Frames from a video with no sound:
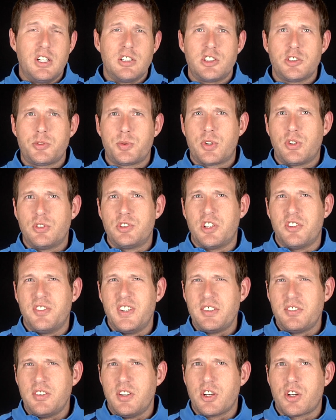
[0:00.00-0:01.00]
just because there
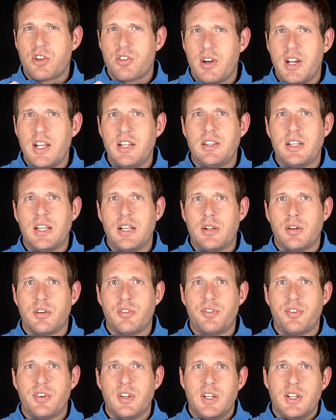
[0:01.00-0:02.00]
isn't a great deal
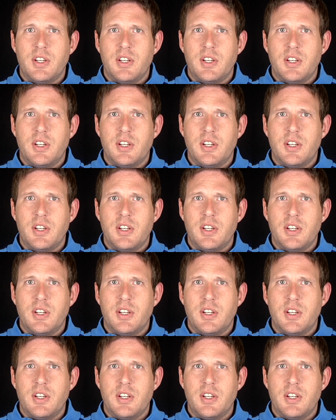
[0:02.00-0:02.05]
of